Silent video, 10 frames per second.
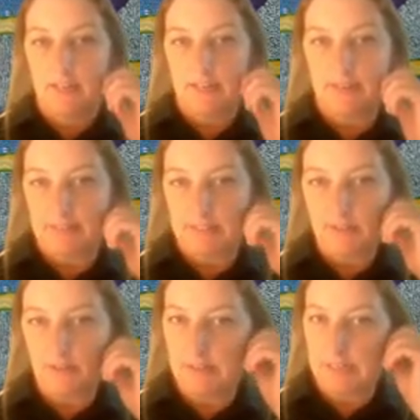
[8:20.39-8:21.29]
uh,
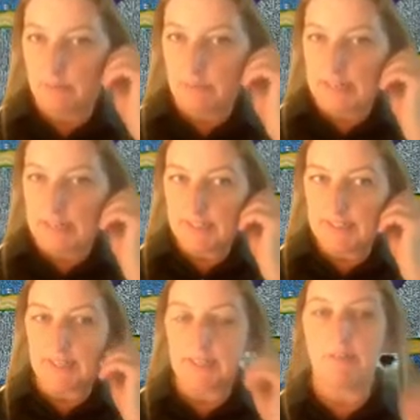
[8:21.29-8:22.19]
Victorian Way to
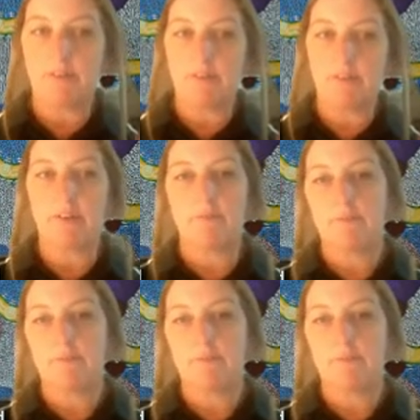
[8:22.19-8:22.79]
Study Group,